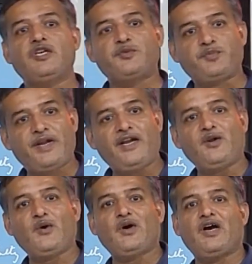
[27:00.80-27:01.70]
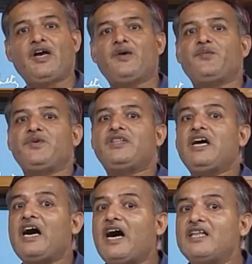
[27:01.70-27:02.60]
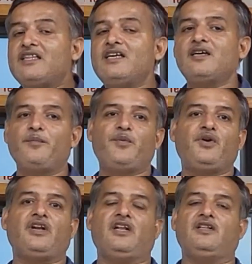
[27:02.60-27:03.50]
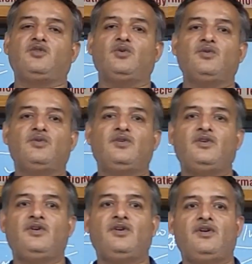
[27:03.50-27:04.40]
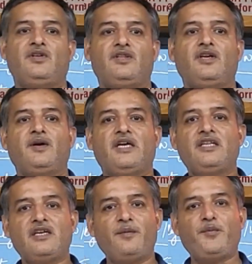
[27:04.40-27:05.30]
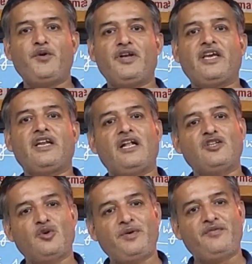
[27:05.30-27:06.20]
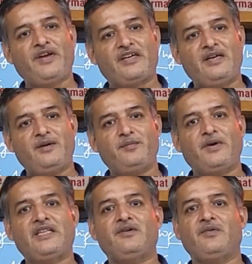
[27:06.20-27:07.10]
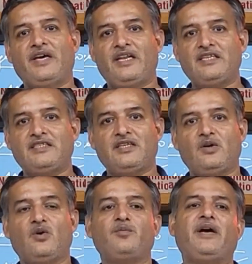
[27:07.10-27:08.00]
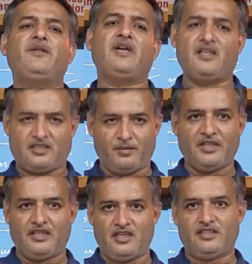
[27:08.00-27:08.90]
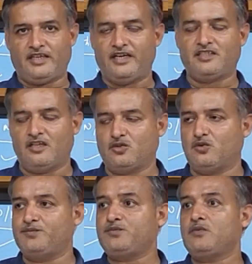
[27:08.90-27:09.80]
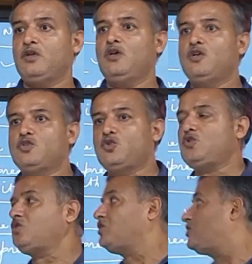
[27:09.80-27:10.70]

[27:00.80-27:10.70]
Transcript: spread with the other computer also. The other computer can also be affected by the virus or by some other threats also. So